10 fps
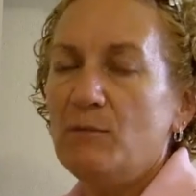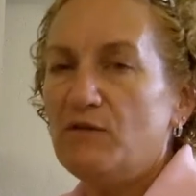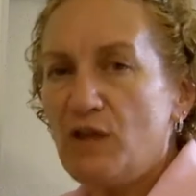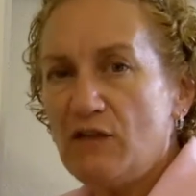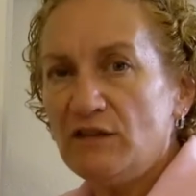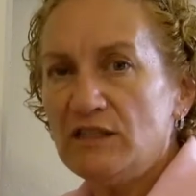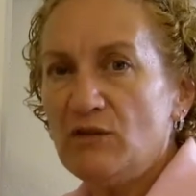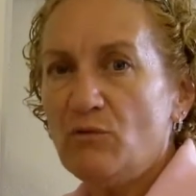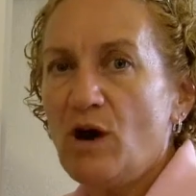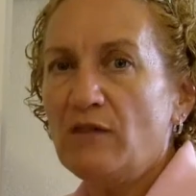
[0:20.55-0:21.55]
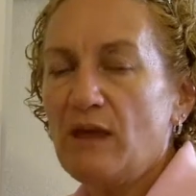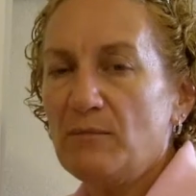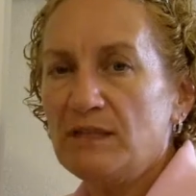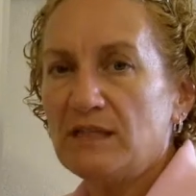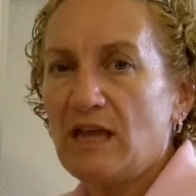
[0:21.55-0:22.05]
But if you even see one,
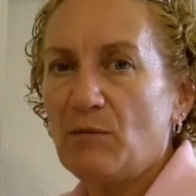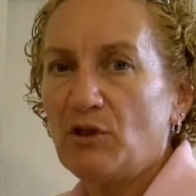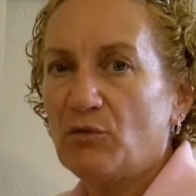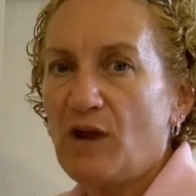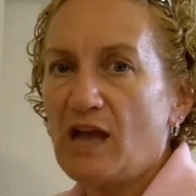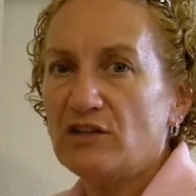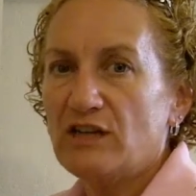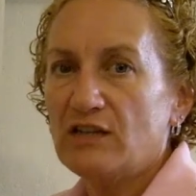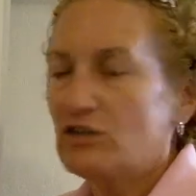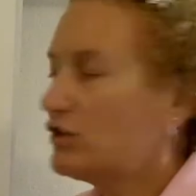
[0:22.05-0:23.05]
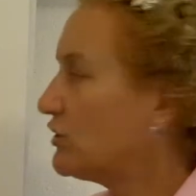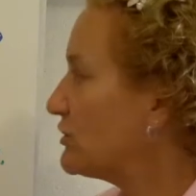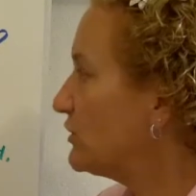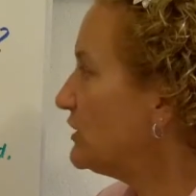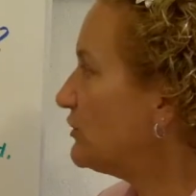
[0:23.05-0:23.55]
that means a chemical reaction has
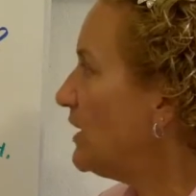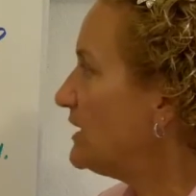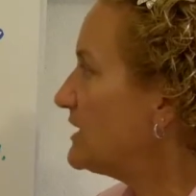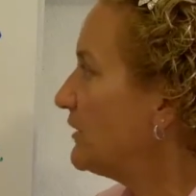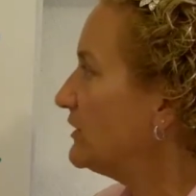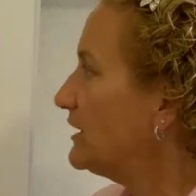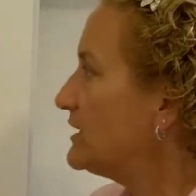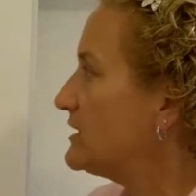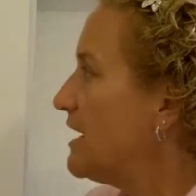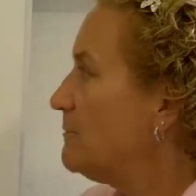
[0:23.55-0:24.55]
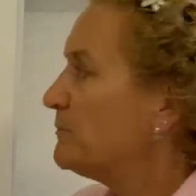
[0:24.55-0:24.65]
occurred. So let's go ahead down the list.